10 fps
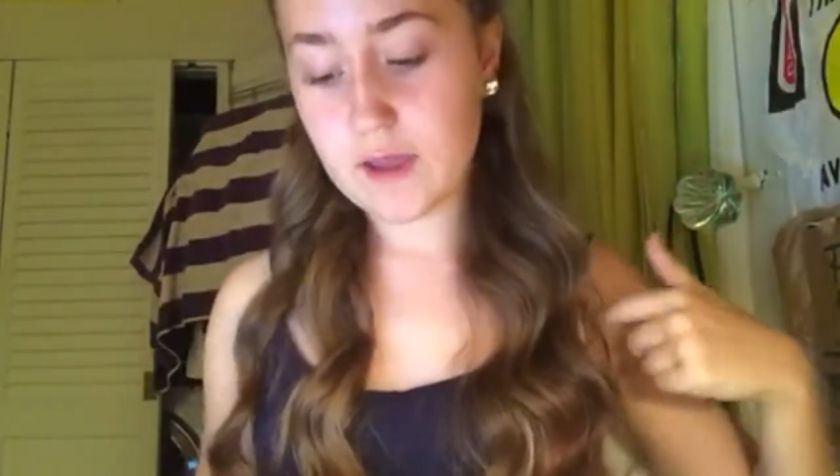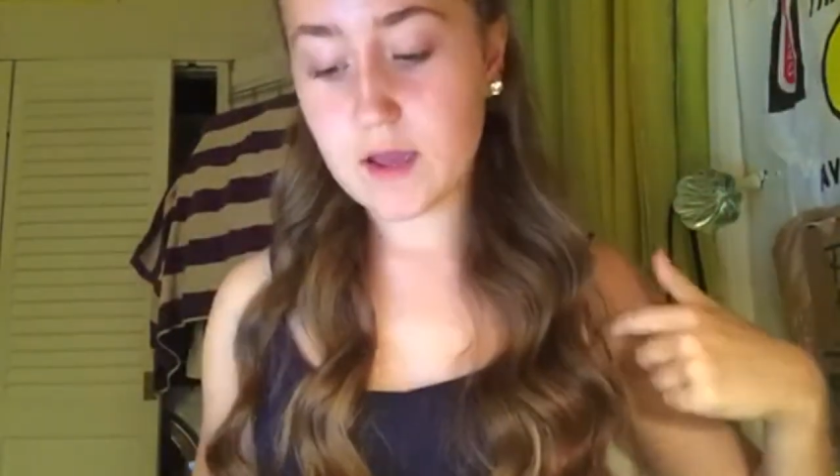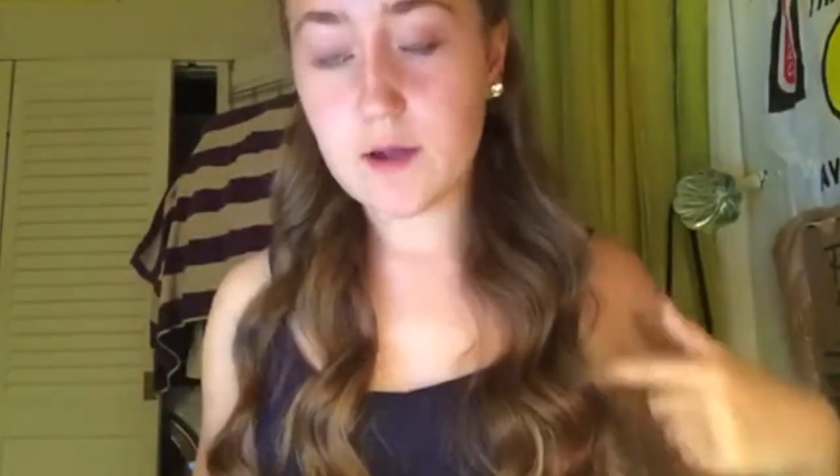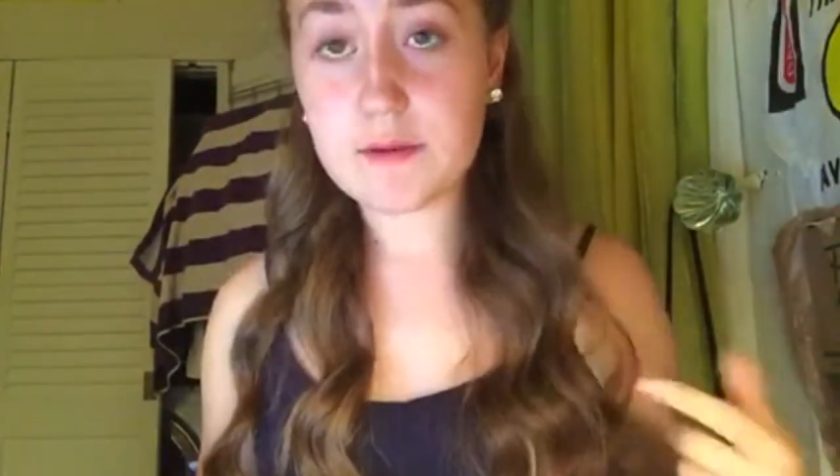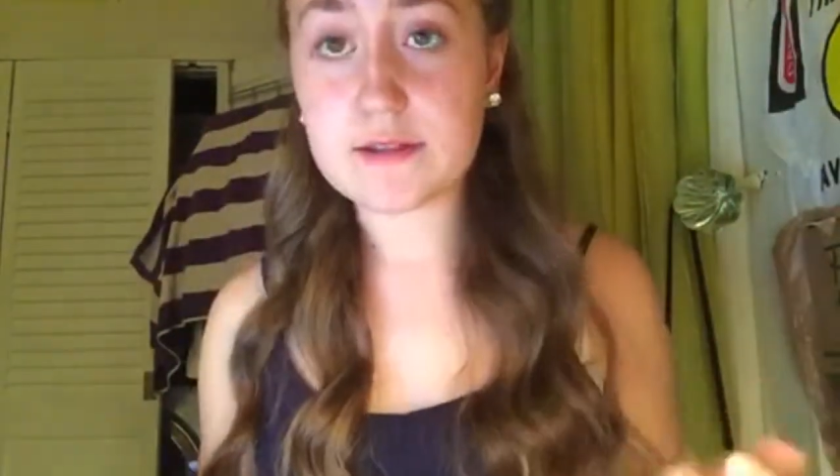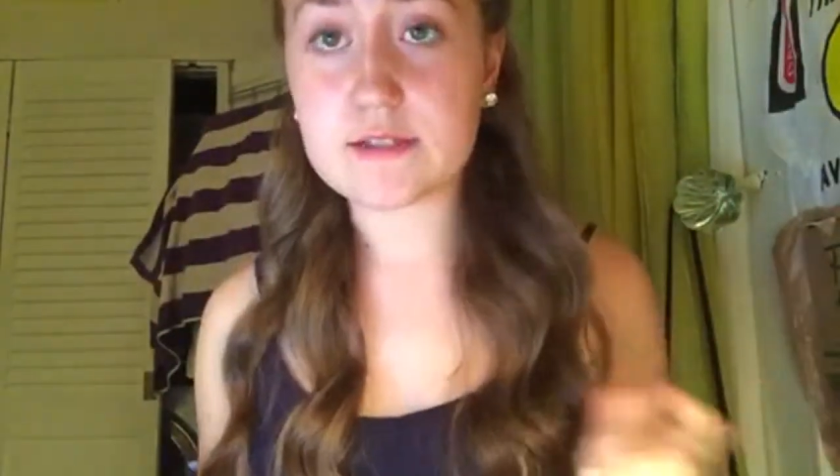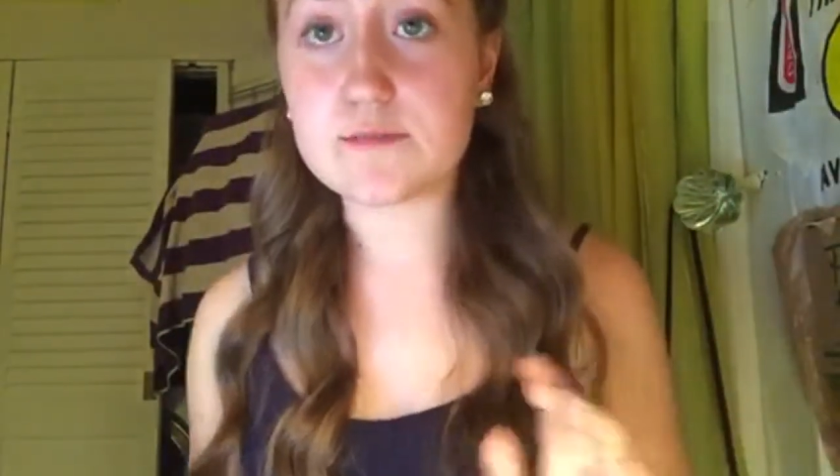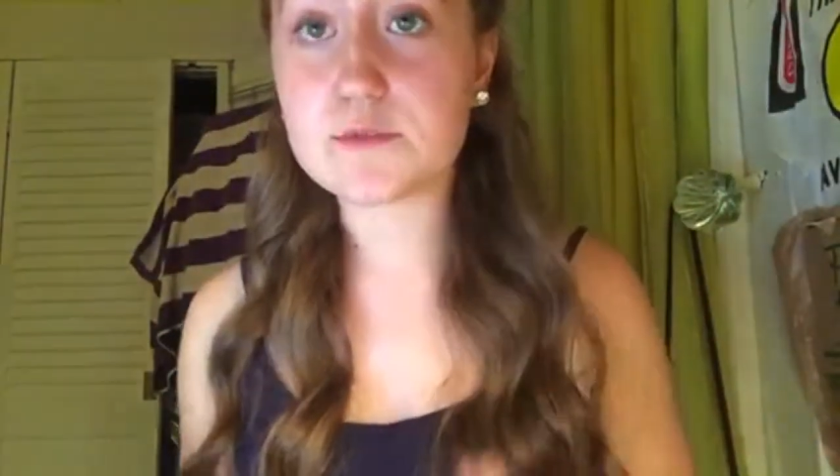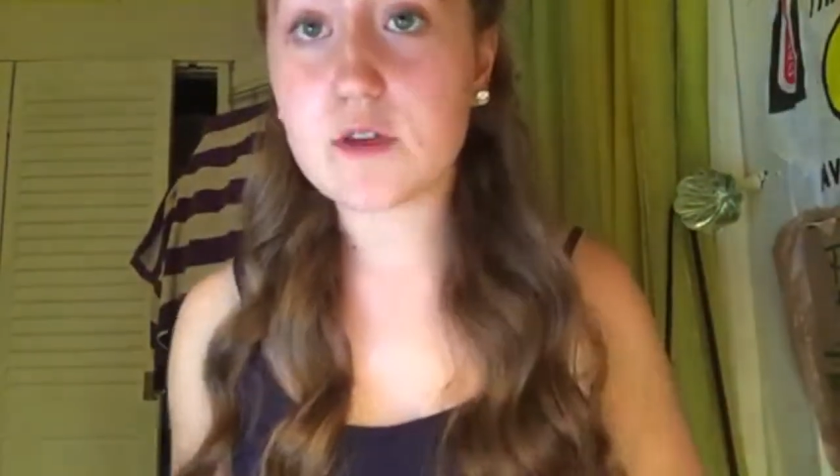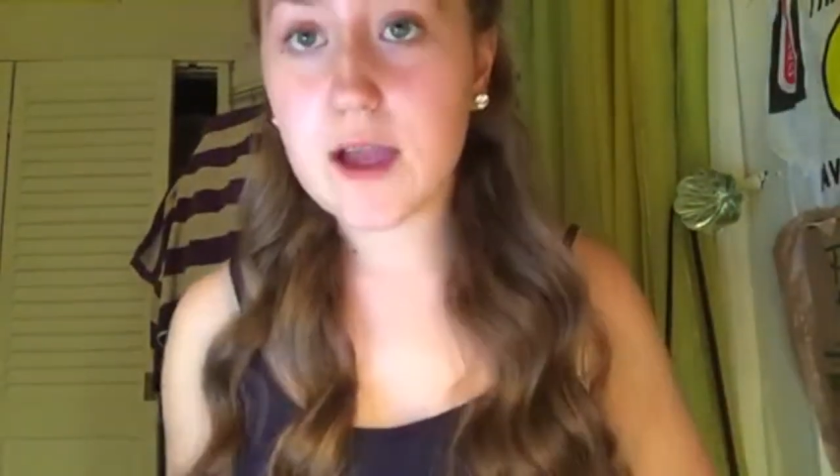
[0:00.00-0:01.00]
rate, comment, and
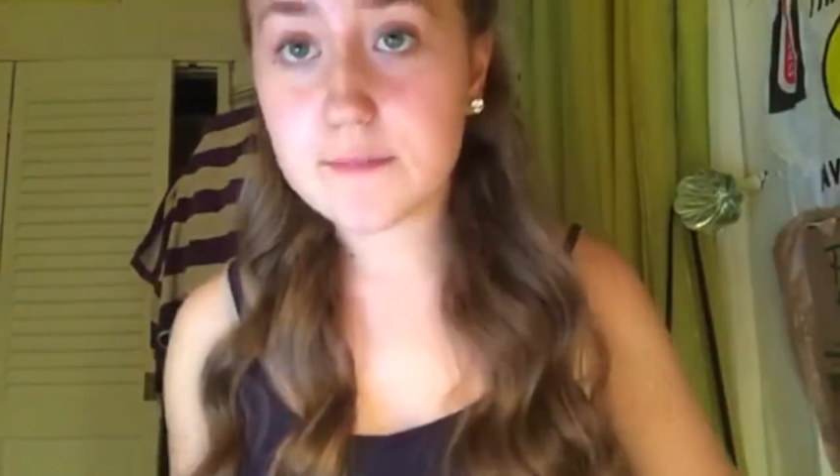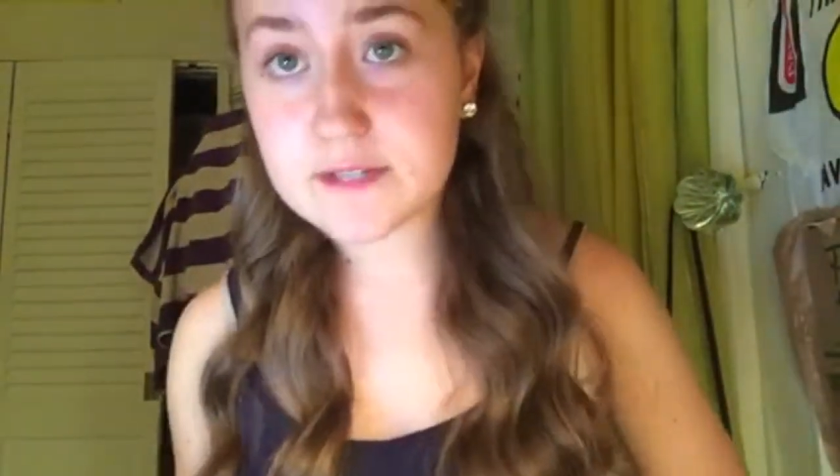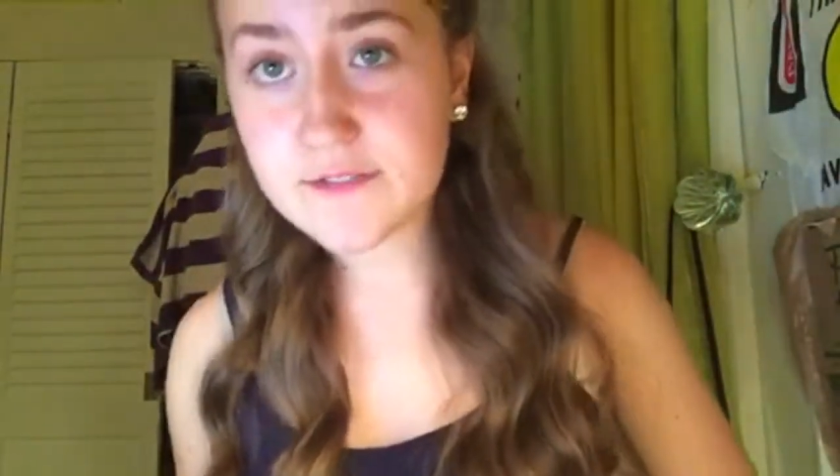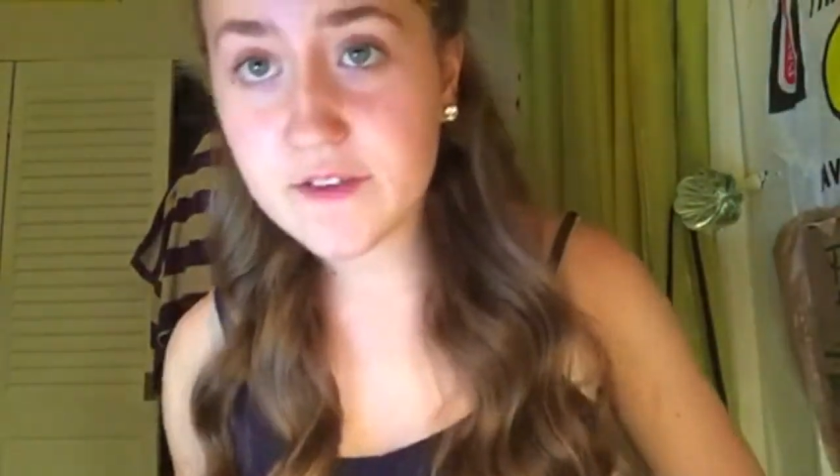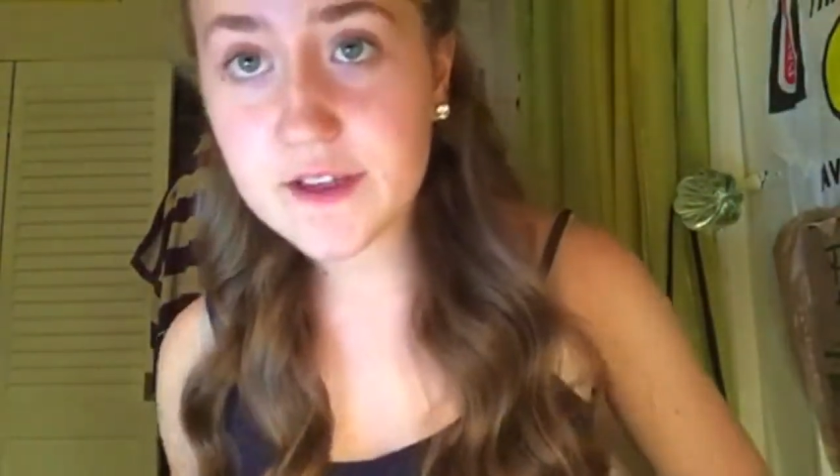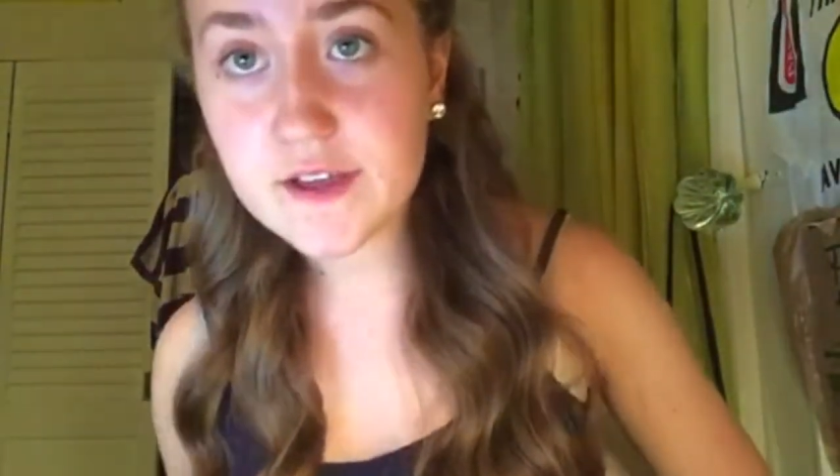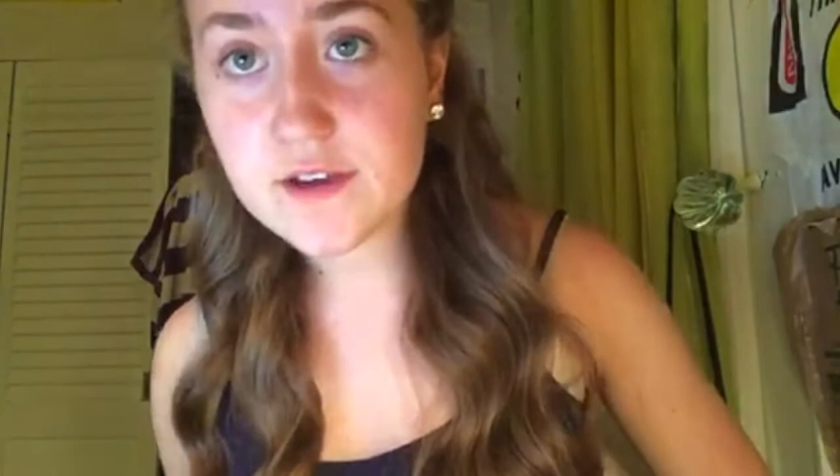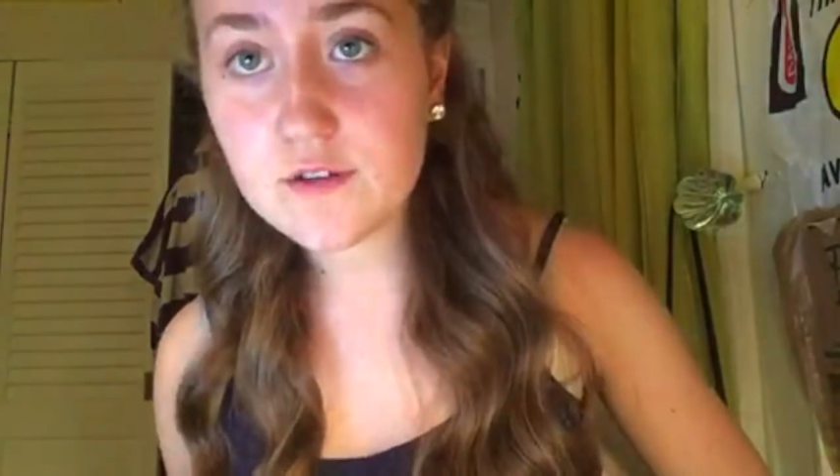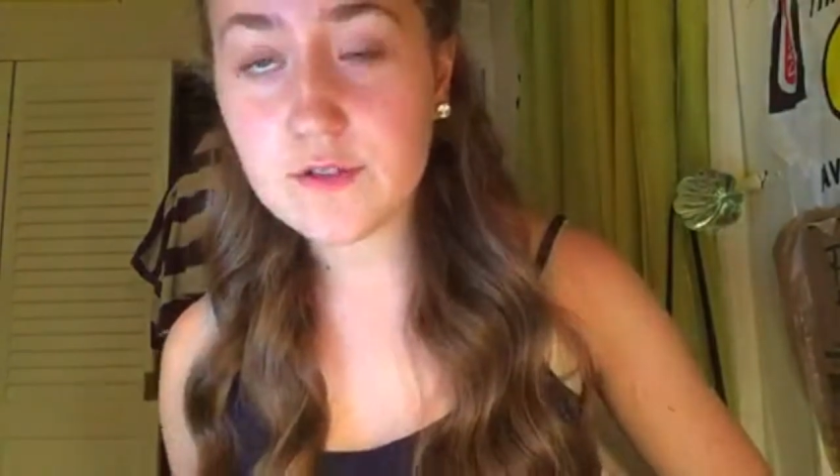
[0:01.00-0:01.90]
subscribe this video.